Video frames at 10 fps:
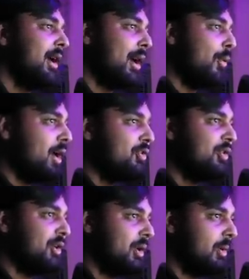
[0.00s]
I want you
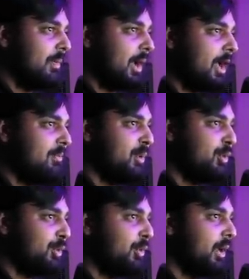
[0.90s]
to know that I've been
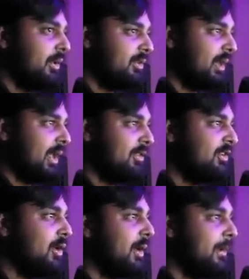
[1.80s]
through it, and
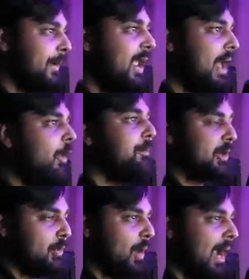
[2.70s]
so it may help
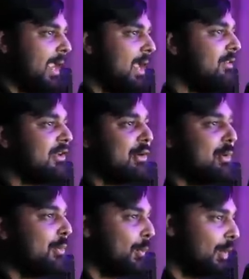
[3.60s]
you. I can't tell
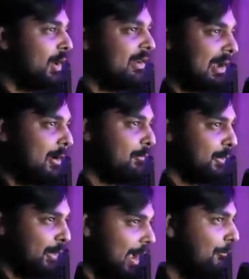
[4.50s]
you in words how I
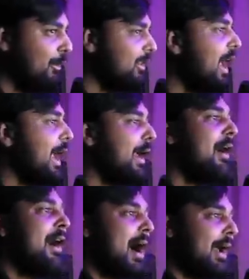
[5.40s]
feel every day.
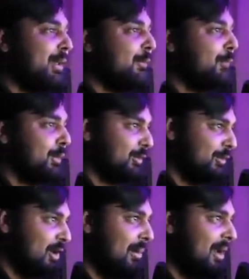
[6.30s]
I live with this
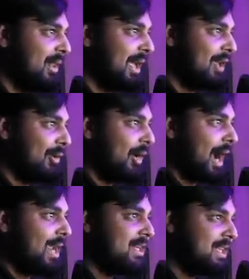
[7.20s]
knowing that your
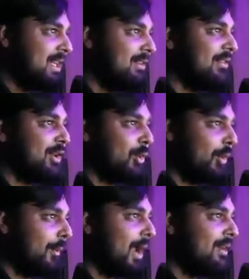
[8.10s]
ideas,
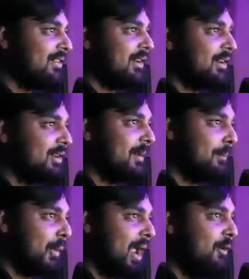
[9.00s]
your rights to the
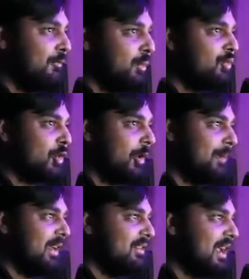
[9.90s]
brand future are
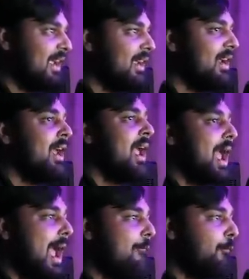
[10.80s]
being taken
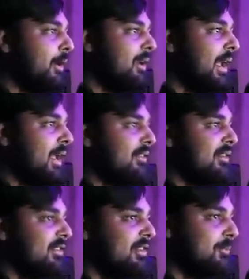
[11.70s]
every day
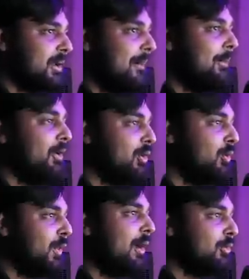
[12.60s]
since September
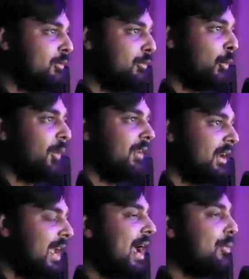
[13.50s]
2004. The
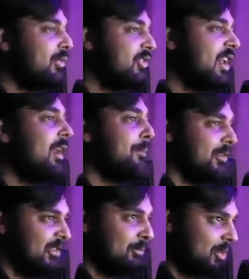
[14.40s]
day I was set up
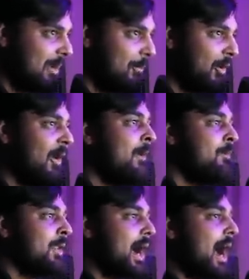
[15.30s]
in September,
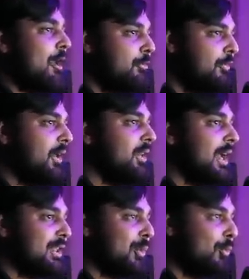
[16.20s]
I feel
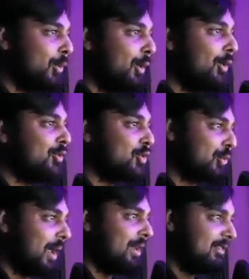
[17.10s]
like the World
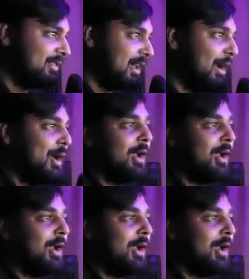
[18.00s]
Trade Center.